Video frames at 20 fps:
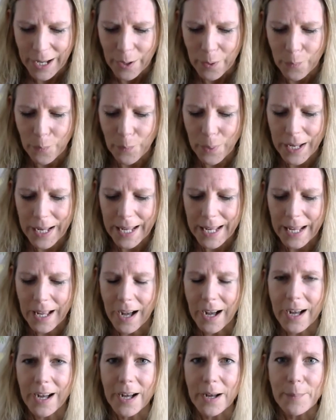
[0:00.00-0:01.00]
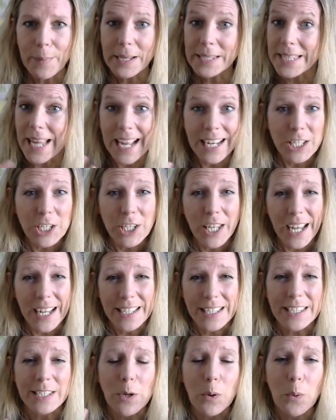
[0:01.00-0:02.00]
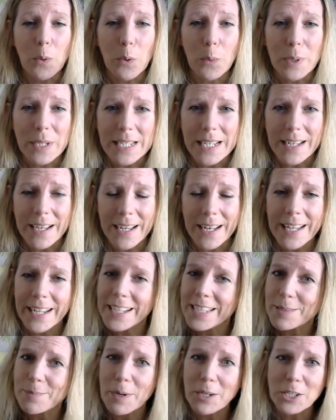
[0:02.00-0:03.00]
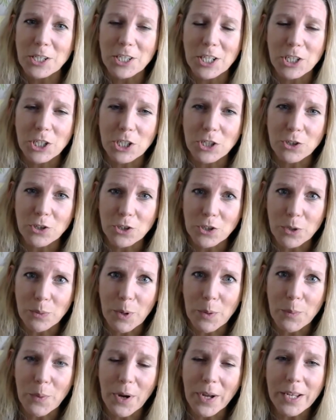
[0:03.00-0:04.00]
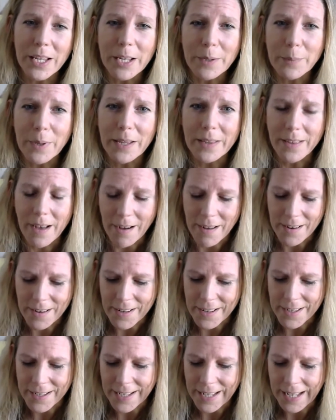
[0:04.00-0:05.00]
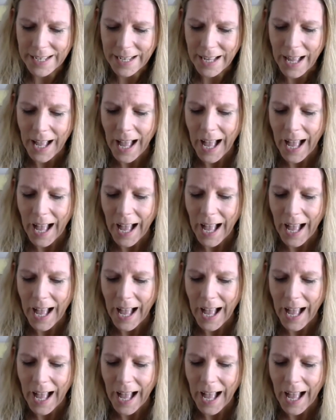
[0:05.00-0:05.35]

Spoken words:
We as educators are always learning as much as the children that we're working with are learning.